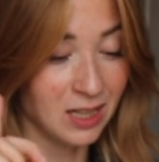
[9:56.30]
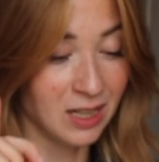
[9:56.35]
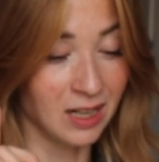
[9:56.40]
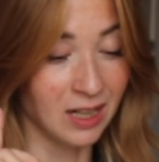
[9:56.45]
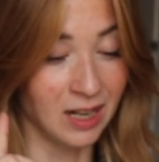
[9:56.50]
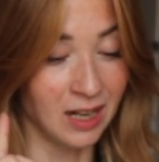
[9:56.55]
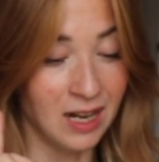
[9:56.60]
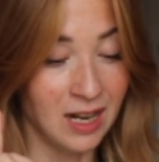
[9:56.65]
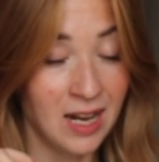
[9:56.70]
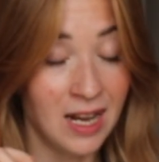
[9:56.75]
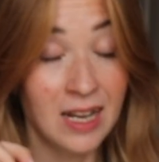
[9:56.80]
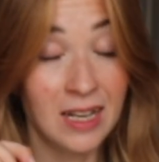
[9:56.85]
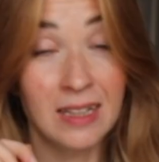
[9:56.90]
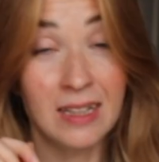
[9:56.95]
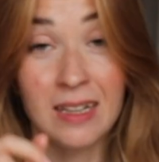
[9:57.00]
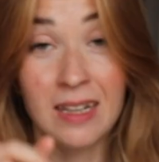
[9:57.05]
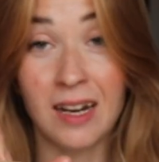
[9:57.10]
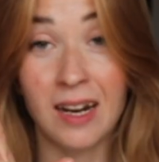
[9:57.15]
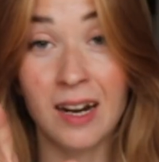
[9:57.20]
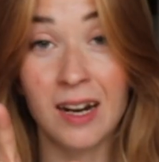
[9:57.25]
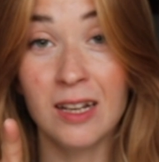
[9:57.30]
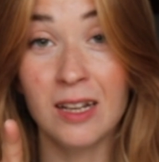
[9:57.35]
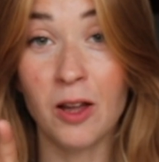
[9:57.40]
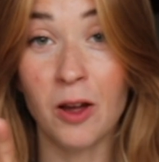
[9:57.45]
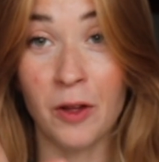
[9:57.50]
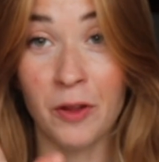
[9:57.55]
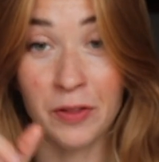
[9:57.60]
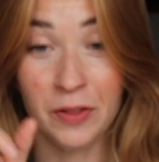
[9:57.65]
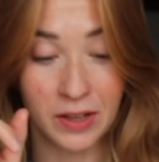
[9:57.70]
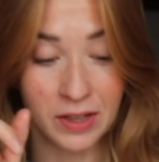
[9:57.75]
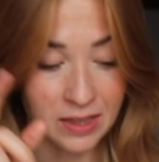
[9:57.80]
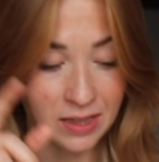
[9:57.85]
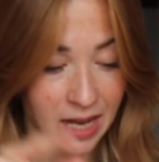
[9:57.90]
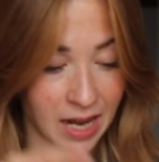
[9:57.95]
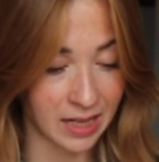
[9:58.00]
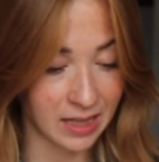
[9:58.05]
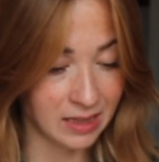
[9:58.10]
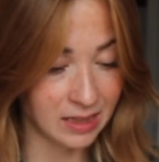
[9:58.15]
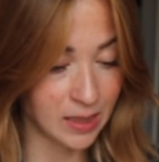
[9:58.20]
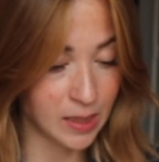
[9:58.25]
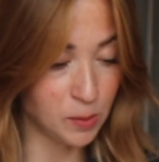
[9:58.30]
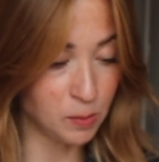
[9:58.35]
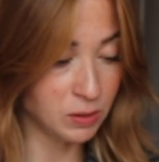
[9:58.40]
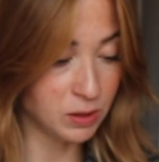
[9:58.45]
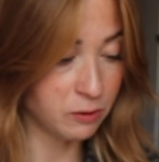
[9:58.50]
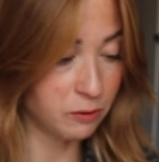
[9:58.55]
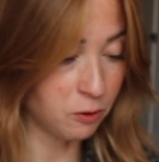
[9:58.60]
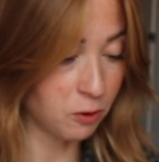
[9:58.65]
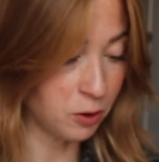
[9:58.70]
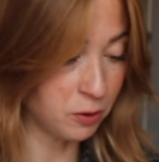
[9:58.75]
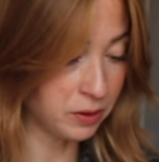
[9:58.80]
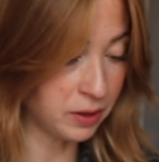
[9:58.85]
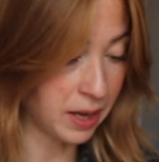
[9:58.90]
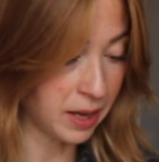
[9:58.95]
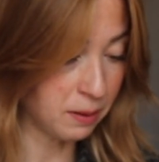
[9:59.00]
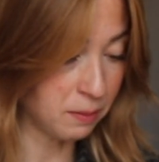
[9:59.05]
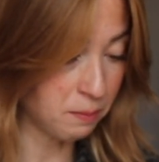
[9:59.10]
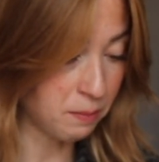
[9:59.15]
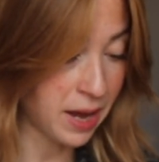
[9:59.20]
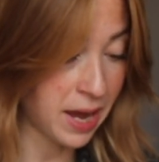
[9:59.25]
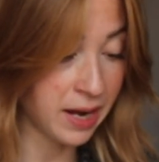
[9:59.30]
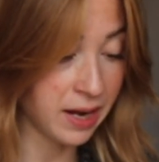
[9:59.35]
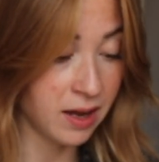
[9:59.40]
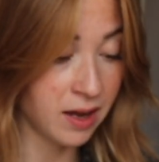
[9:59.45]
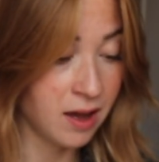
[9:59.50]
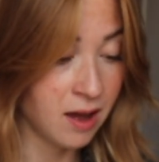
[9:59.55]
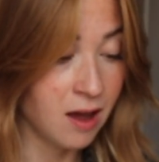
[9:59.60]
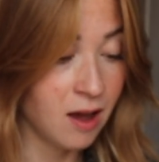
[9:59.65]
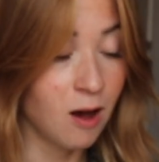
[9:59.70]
the skirt on the side seams, front and back.